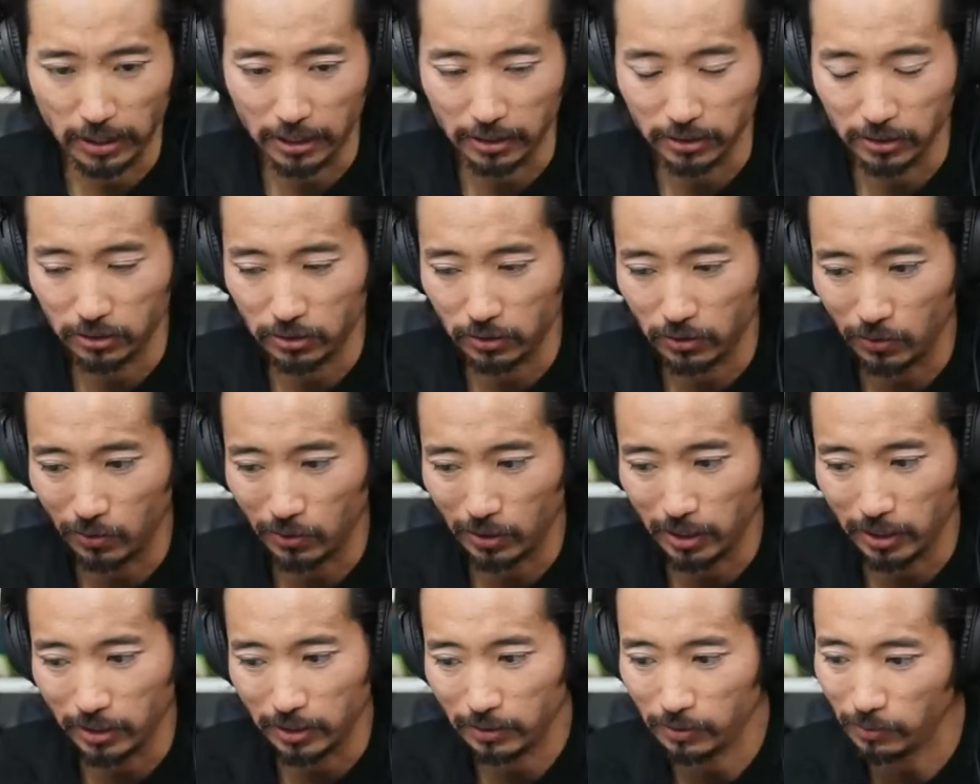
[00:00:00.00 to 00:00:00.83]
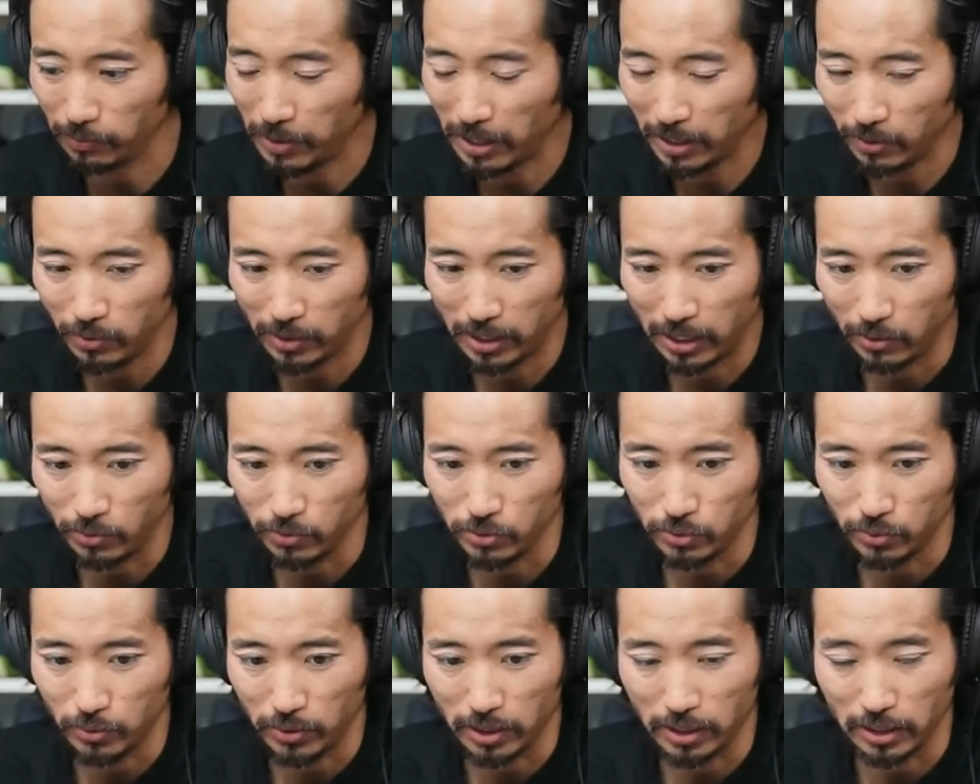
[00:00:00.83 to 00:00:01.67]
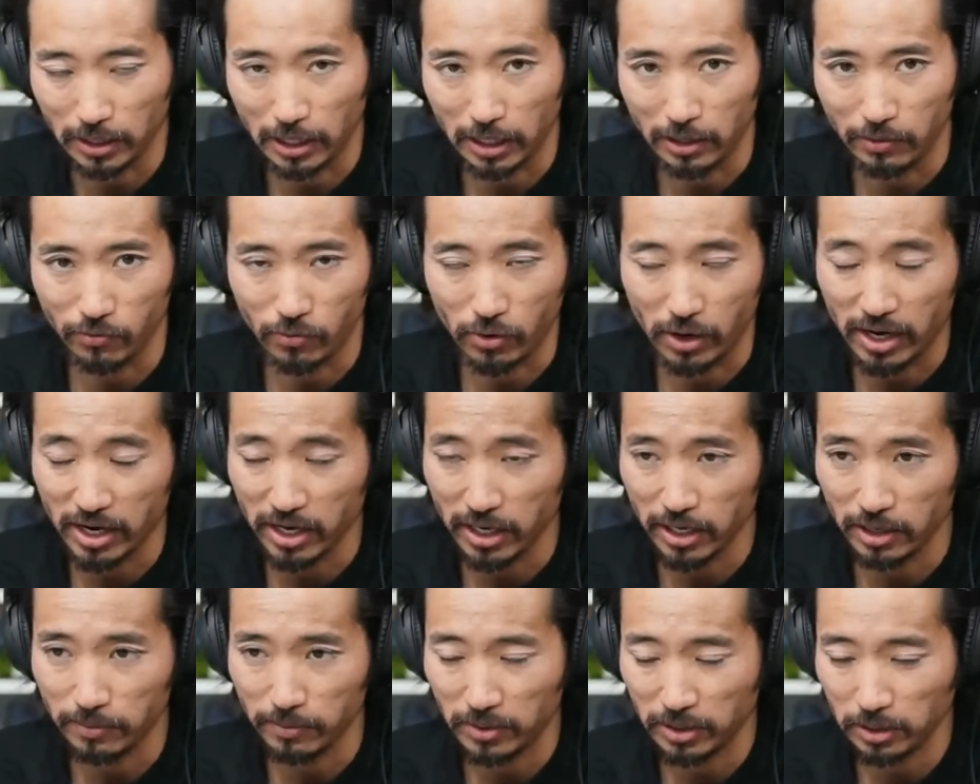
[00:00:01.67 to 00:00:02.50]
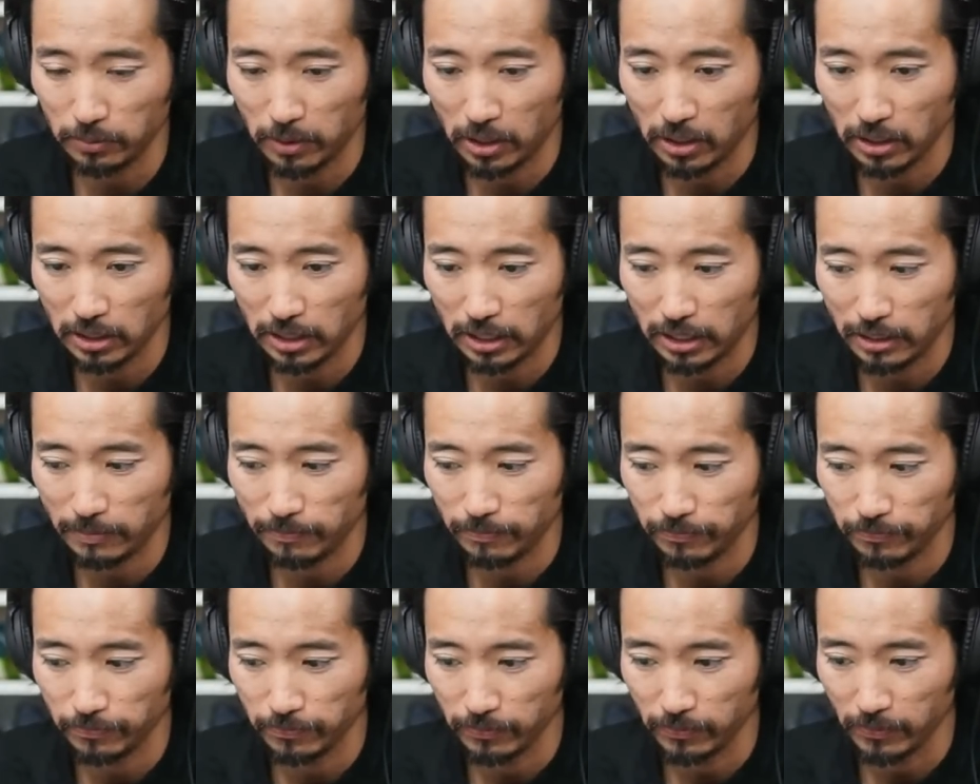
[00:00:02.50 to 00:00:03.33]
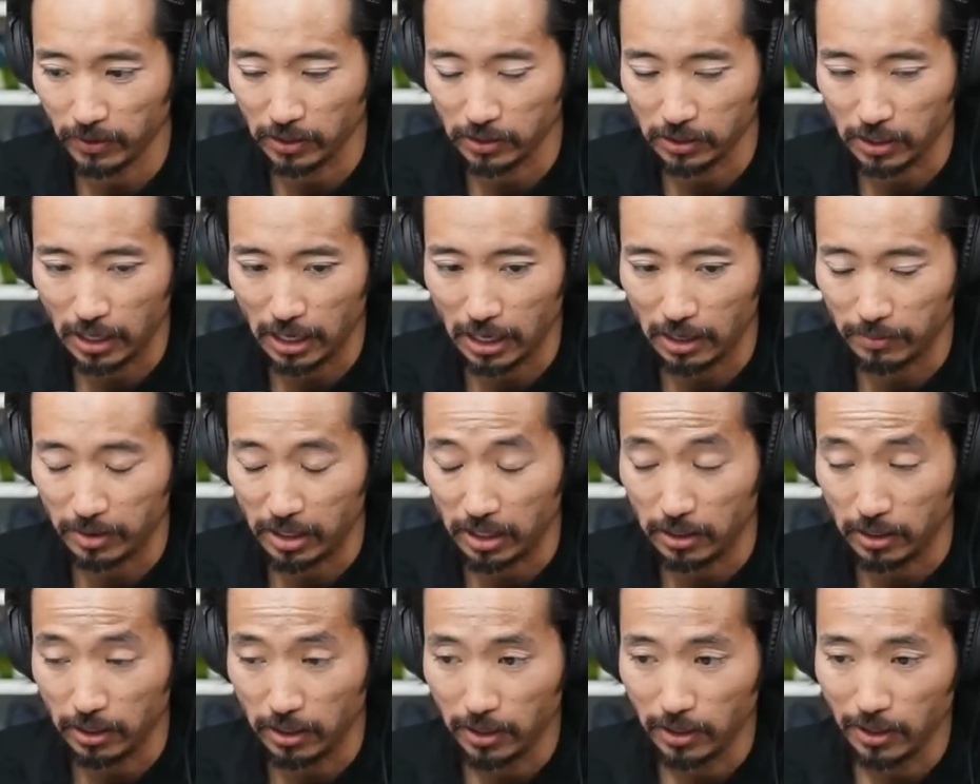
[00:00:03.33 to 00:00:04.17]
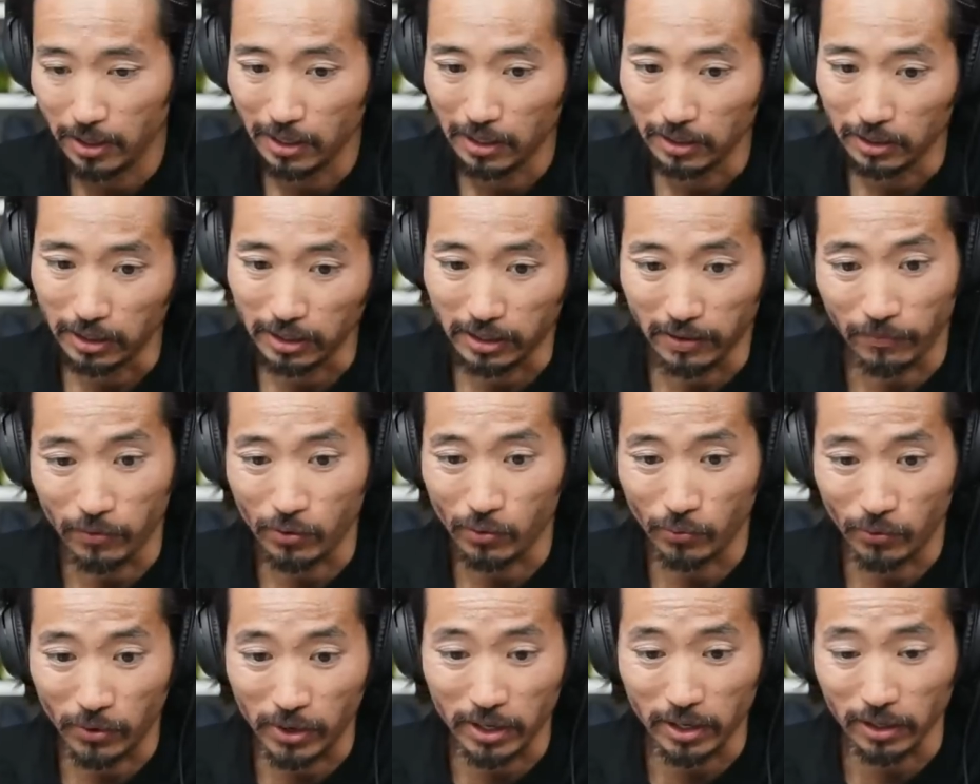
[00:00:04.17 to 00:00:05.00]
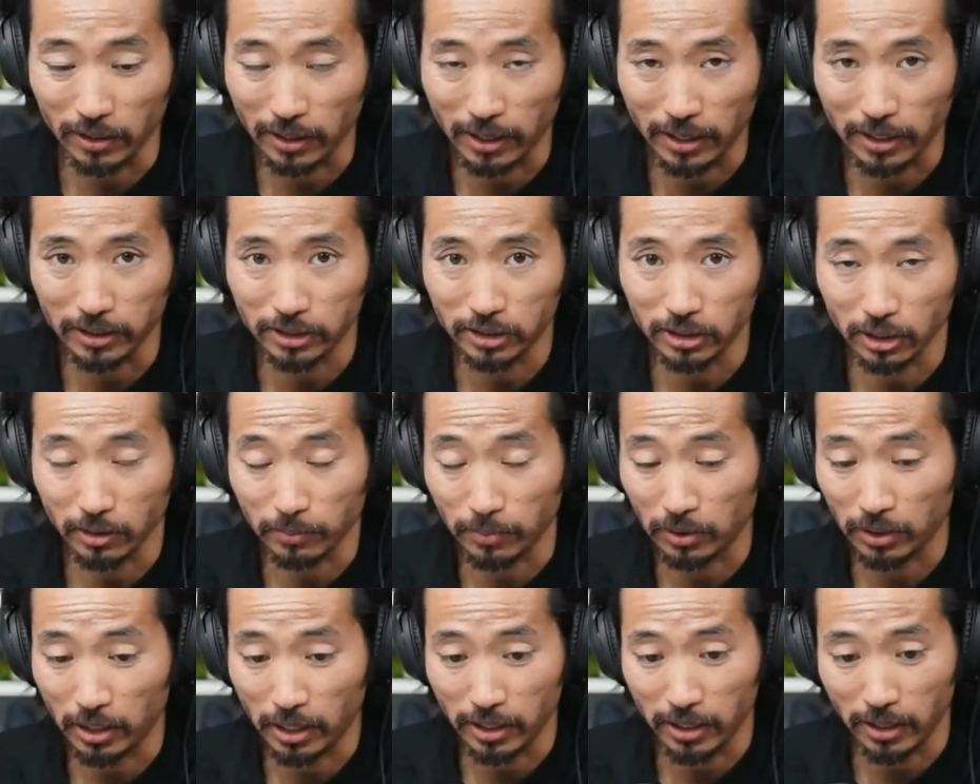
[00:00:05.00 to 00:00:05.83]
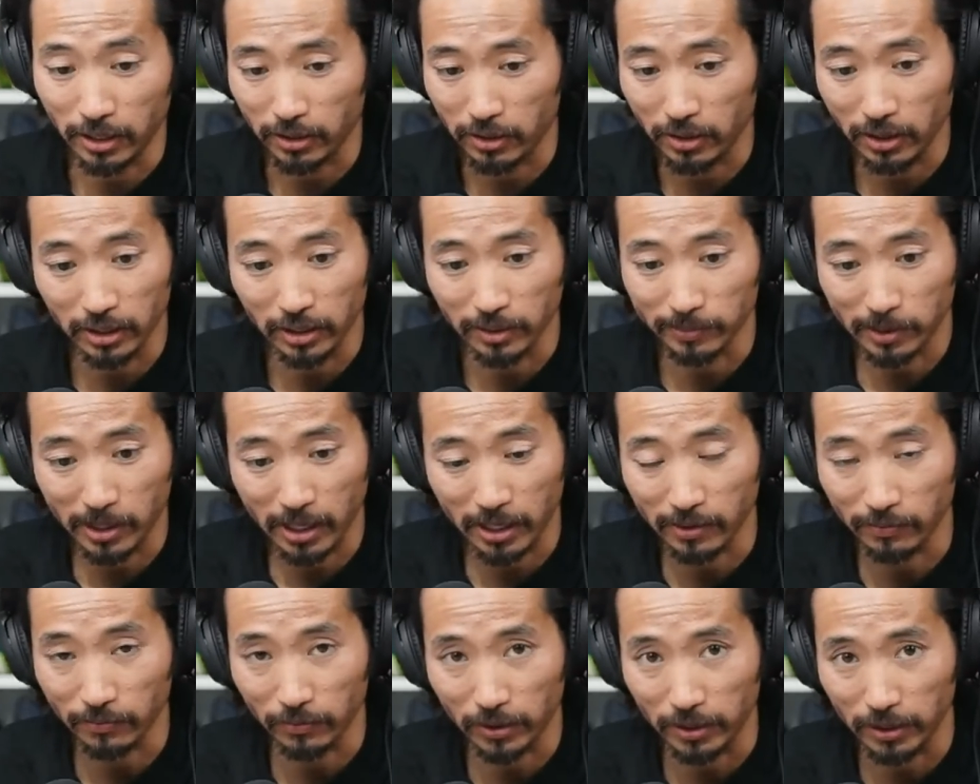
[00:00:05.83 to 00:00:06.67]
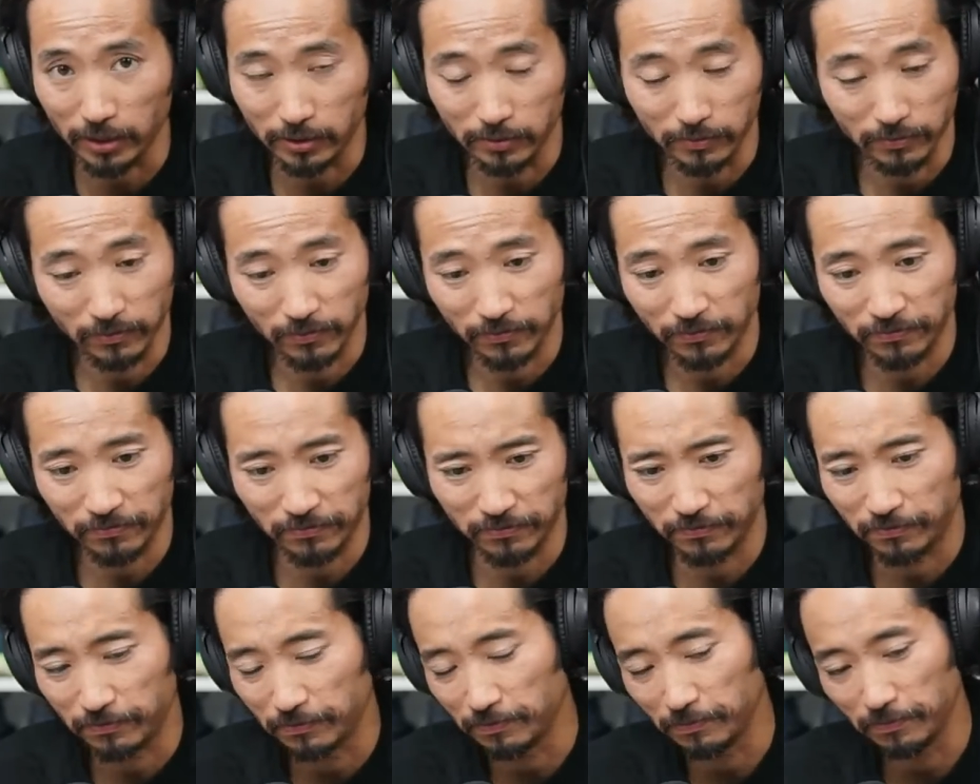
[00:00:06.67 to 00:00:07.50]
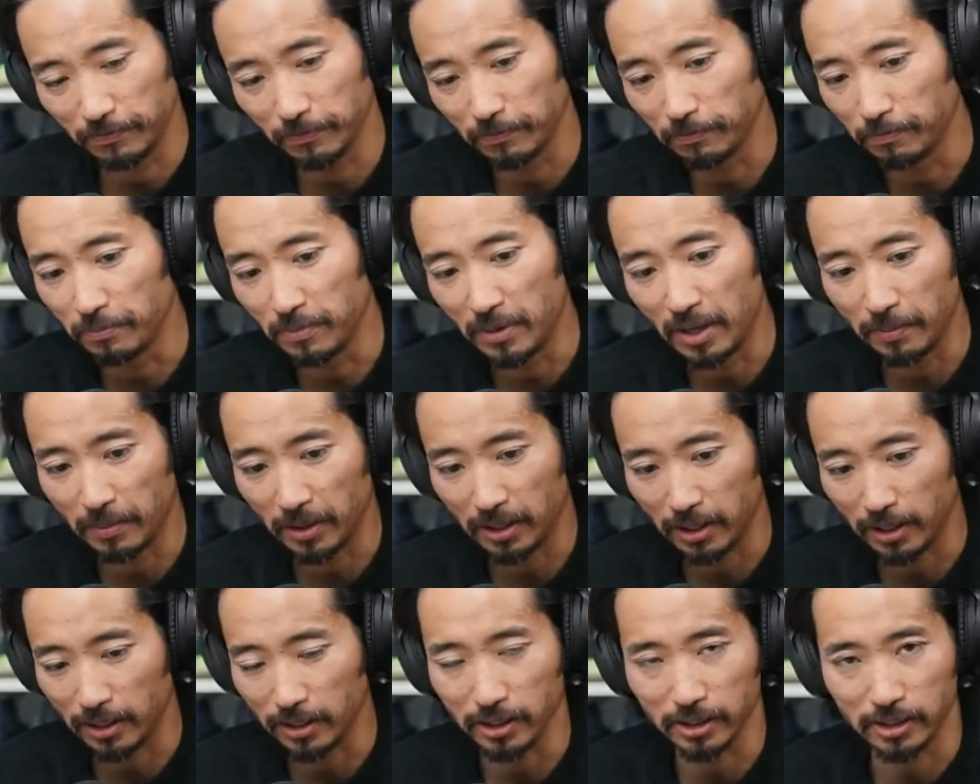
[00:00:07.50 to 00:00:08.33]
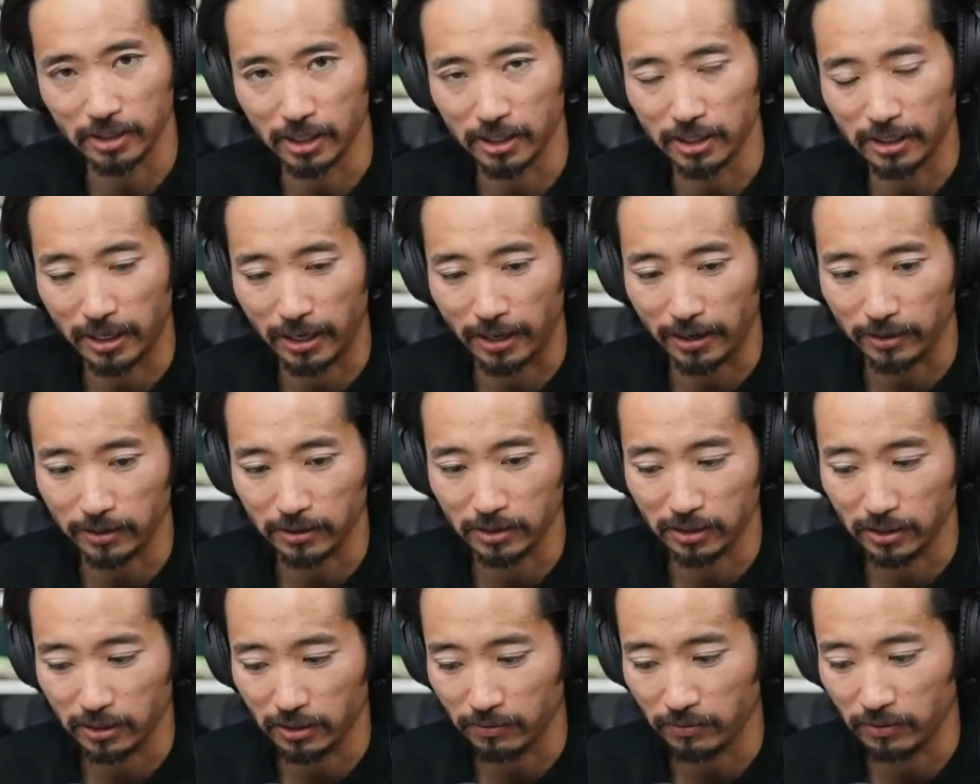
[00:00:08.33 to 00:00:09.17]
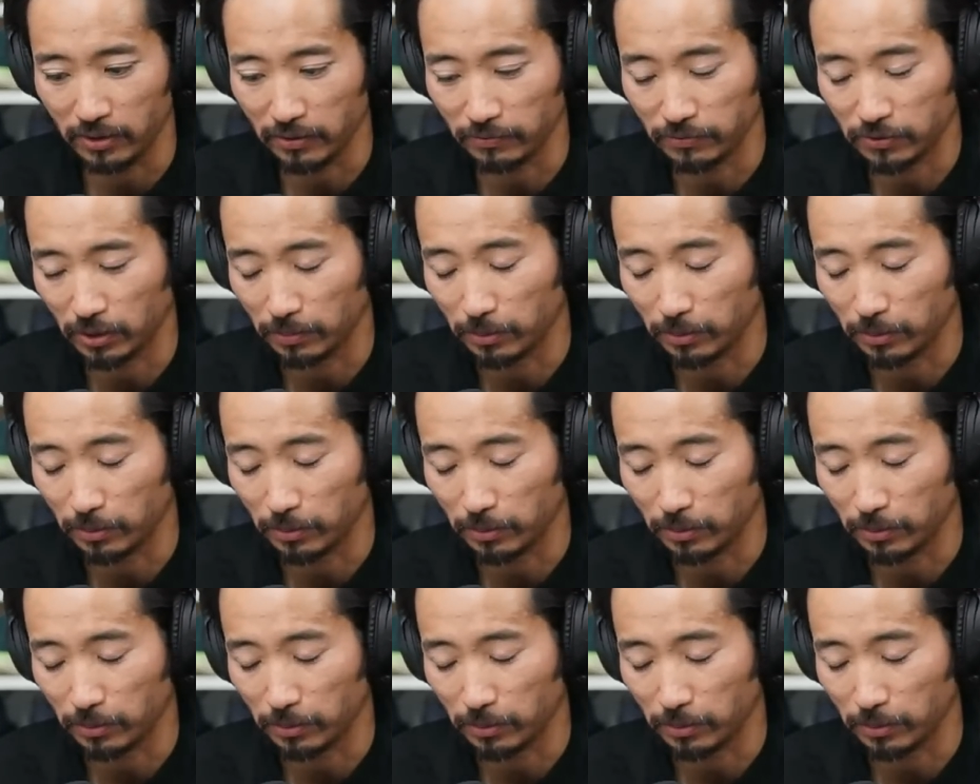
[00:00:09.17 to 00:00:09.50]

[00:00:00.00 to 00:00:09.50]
And so like back when I was doing a lot of writing in my spare time as a hobby, like if you read a lot of Chuck Palahniuk, you end up kind of like mimicking the syntax, even if